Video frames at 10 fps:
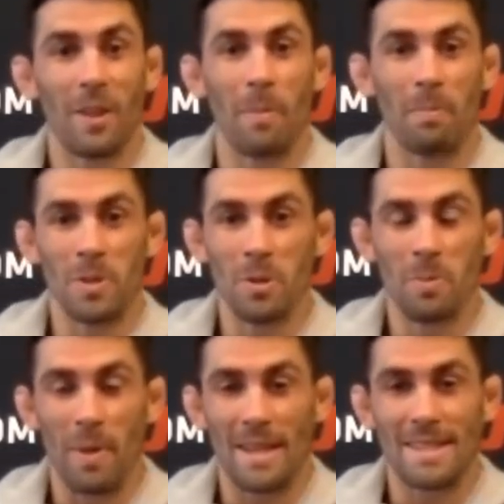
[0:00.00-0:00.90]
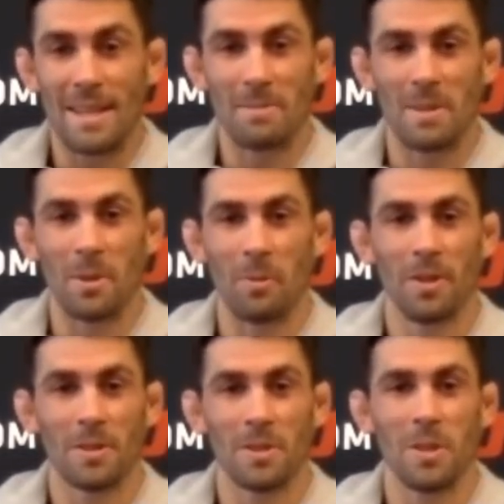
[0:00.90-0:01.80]
they're the two best teams in the
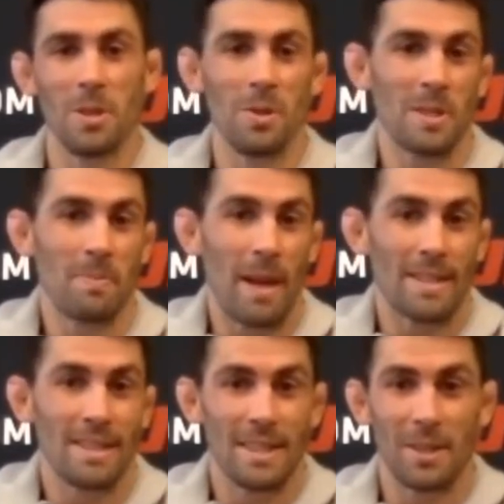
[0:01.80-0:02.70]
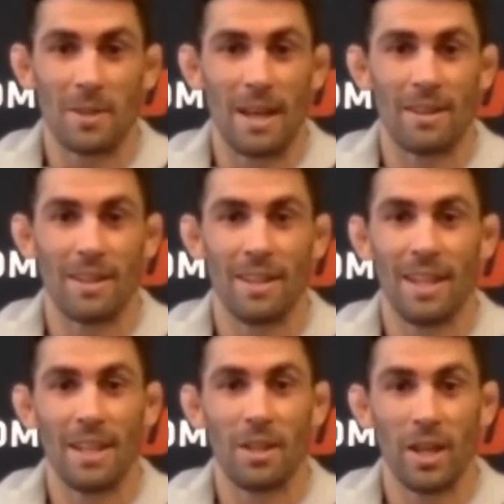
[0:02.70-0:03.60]
world, so you expect it to go down to the
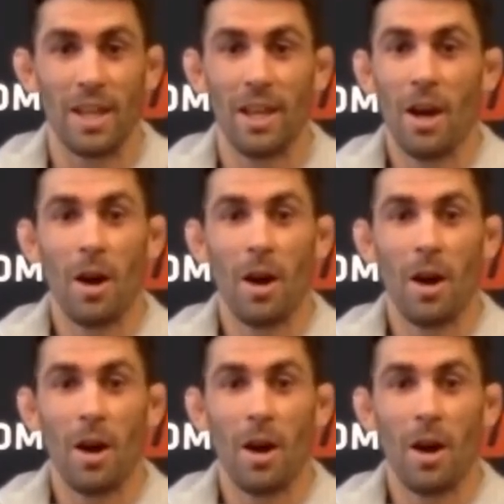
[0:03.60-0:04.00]
nitty gritty,